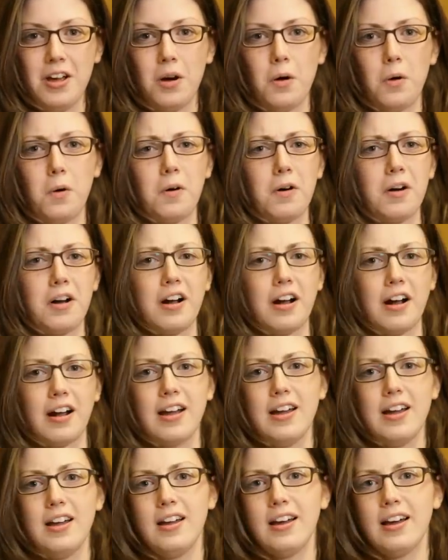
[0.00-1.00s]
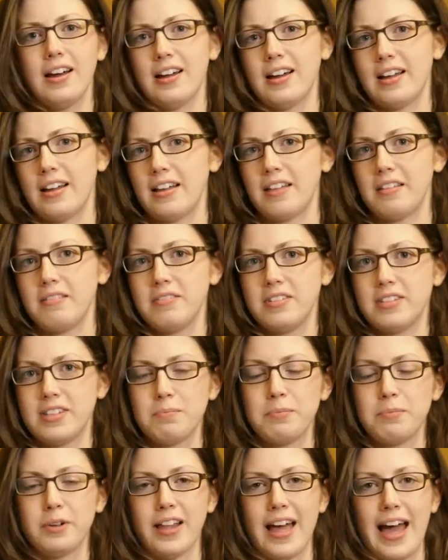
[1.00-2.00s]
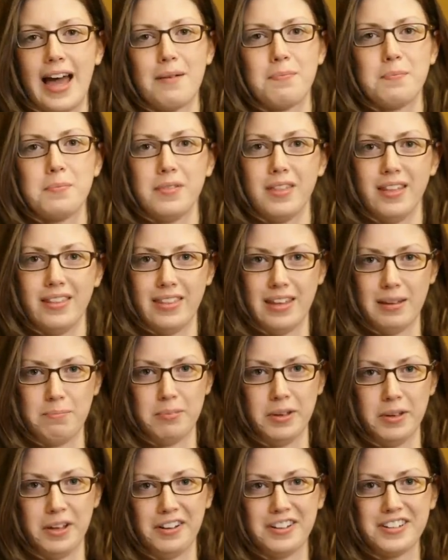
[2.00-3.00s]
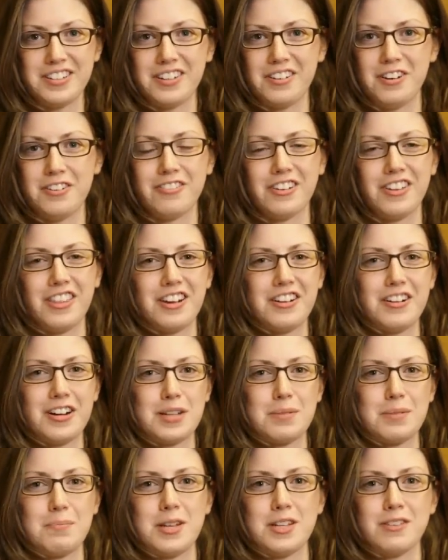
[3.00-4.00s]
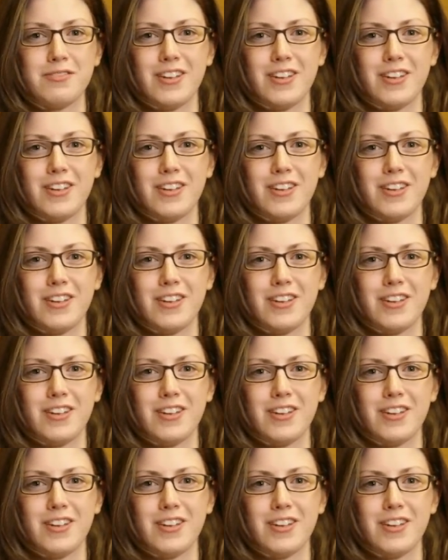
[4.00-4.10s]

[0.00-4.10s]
or a simple app that they built over their Christmas